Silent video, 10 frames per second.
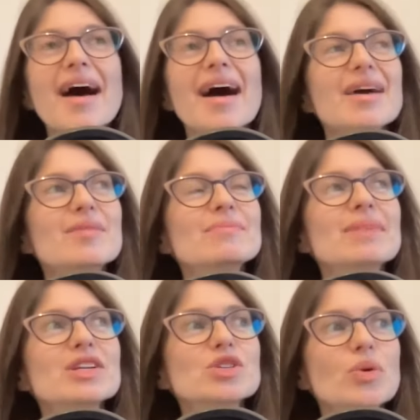Um,
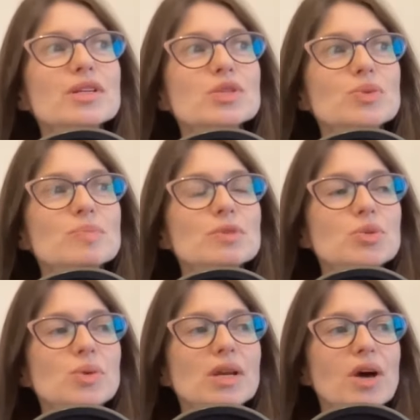my choice was
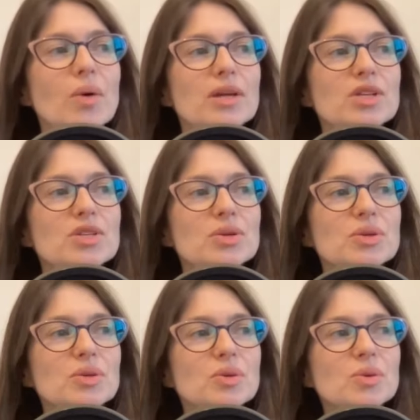between going
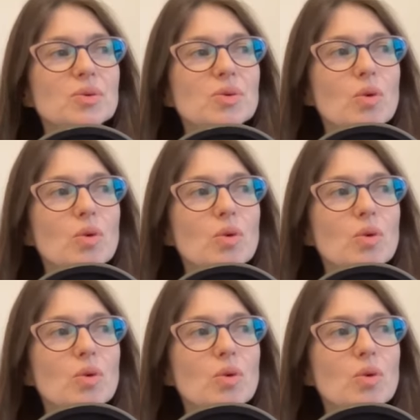to